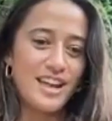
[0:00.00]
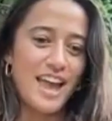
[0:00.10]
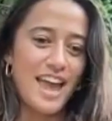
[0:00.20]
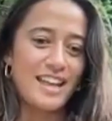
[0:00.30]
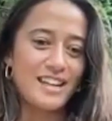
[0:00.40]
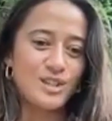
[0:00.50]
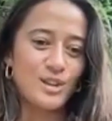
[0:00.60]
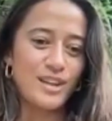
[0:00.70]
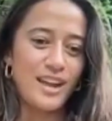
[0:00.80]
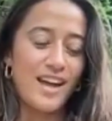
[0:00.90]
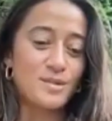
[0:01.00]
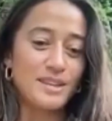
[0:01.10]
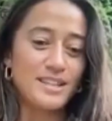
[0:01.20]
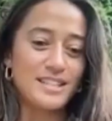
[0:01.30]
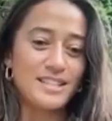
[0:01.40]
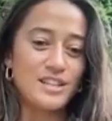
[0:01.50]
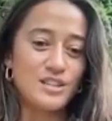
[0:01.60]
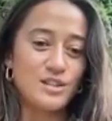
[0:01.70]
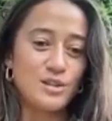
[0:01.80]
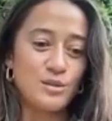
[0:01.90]
And so they have to make the decision
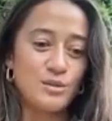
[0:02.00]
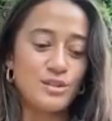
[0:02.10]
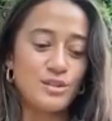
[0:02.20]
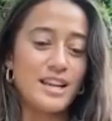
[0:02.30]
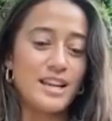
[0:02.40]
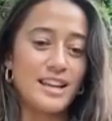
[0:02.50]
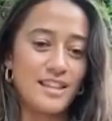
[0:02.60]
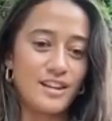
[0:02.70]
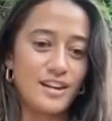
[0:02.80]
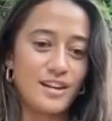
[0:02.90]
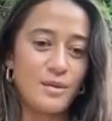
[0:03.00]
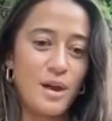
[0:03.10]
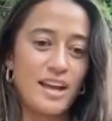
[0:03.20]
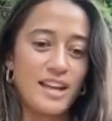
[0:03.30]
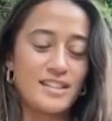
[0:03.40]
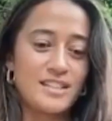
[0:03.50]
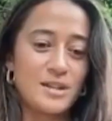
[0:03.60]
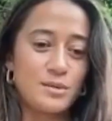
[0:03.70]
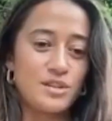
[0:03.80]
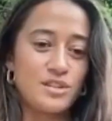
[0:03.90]
to stay together against the
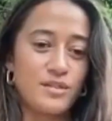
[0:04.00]
wishes of